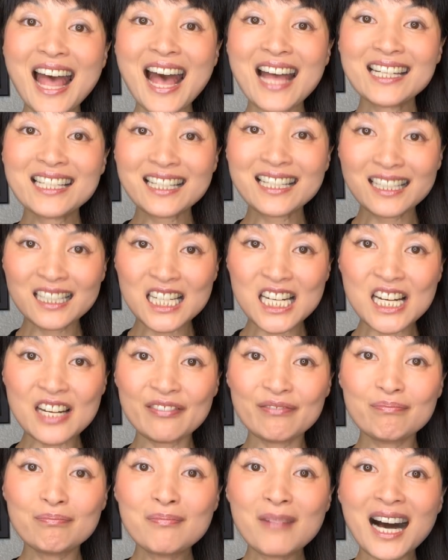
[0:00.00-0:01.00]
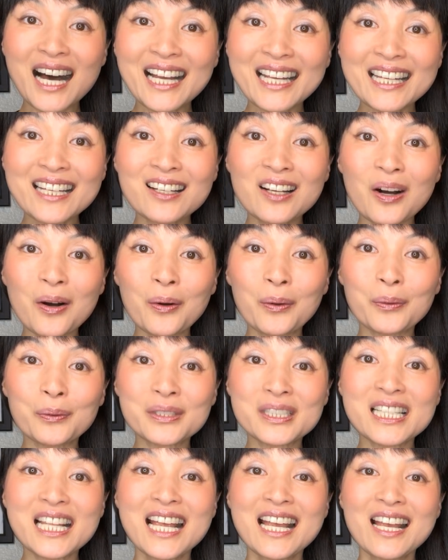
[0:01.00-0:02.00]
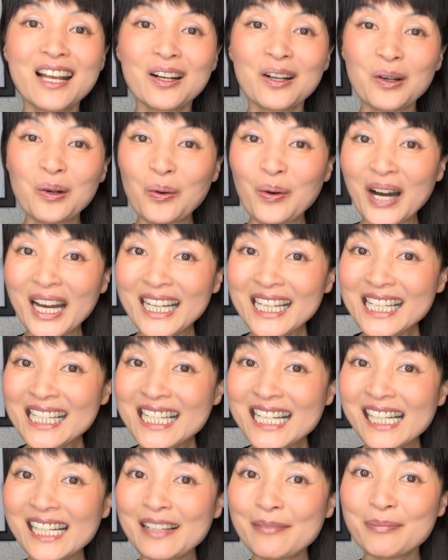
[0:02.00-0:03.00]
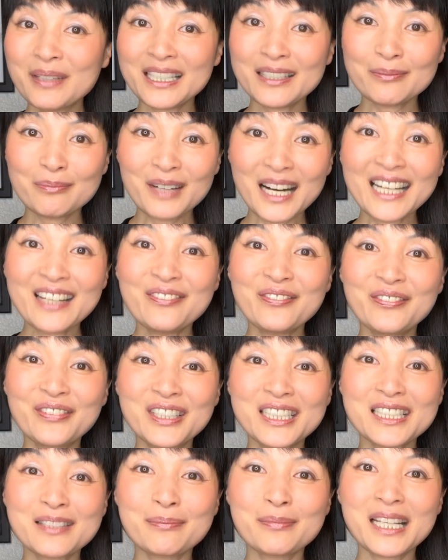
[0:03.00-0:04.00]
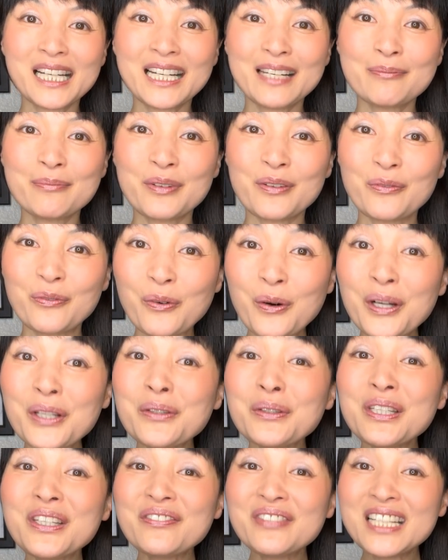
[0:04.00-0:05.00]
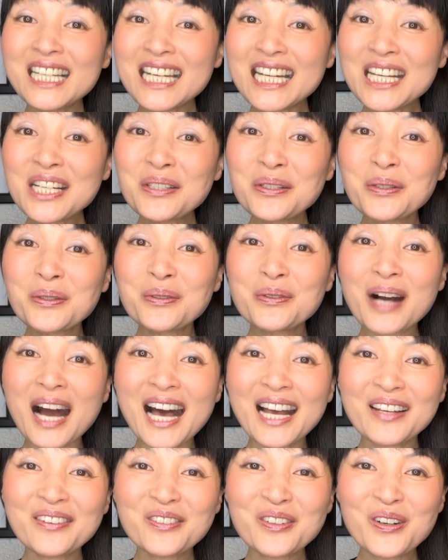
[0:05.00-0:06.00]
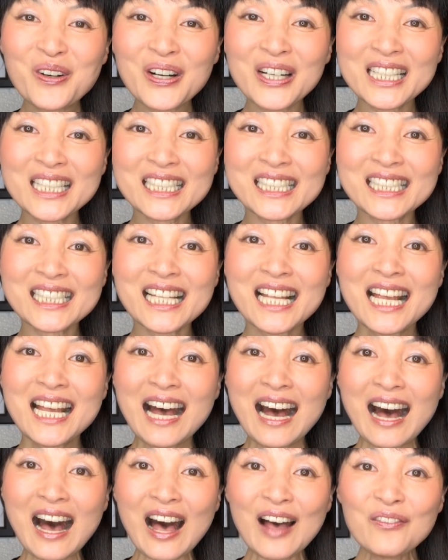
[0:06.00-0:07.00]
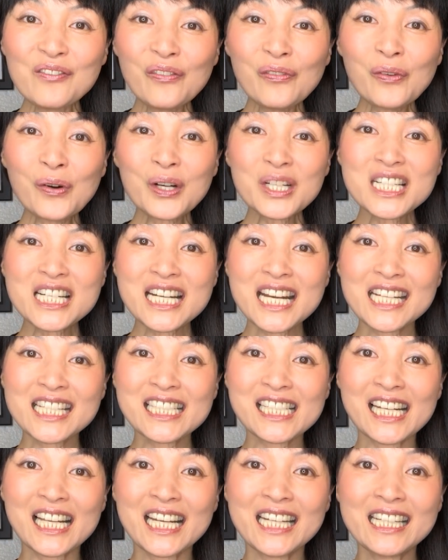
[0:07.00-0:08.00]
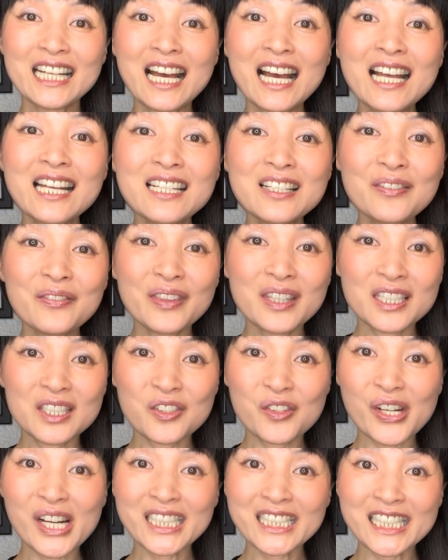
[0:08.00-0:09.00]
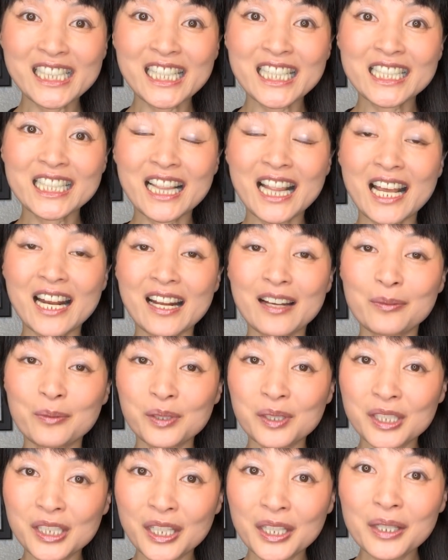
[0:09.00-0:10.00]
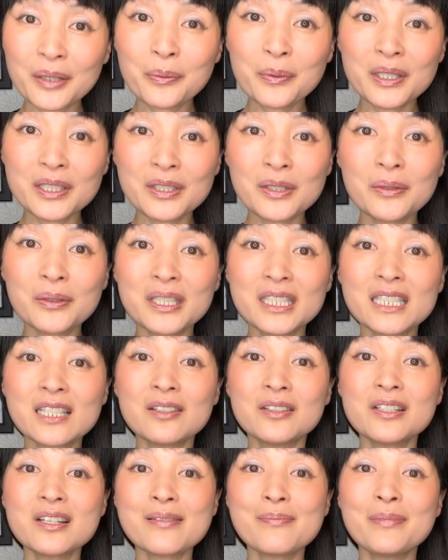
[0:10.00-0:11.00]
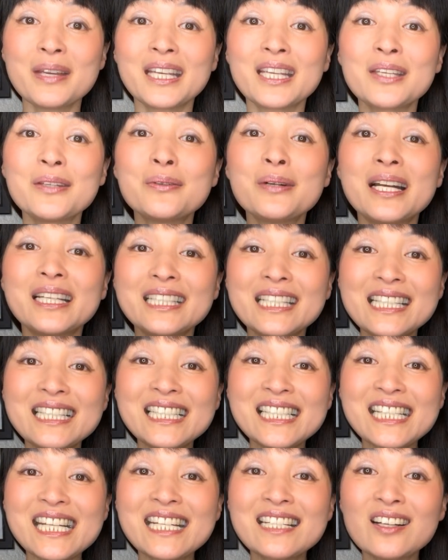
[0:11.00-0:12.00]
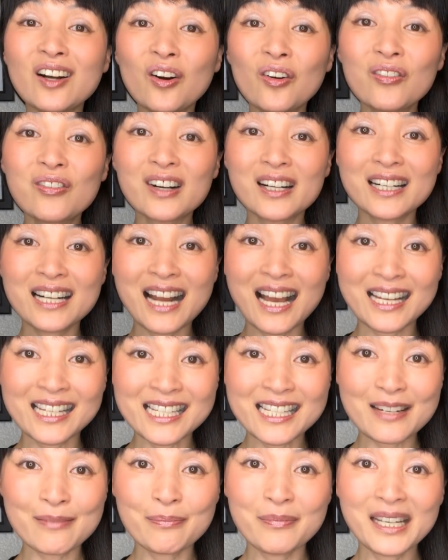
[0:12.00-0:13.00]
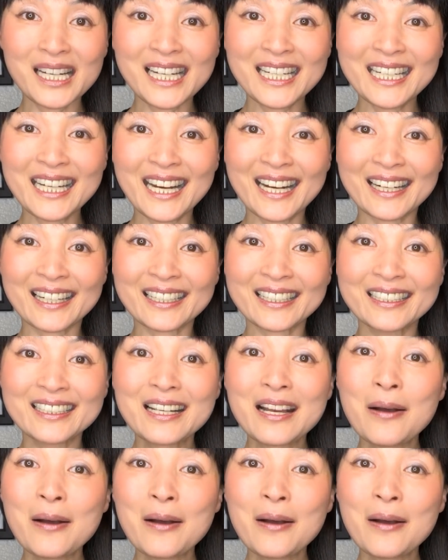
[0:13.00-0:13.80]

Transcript: and achieve my goals. Quietly made my first million before you even knew who I was. Unfortunately, none of the strategies that I'm sharing with you is going to make you an instant overnight millionaire.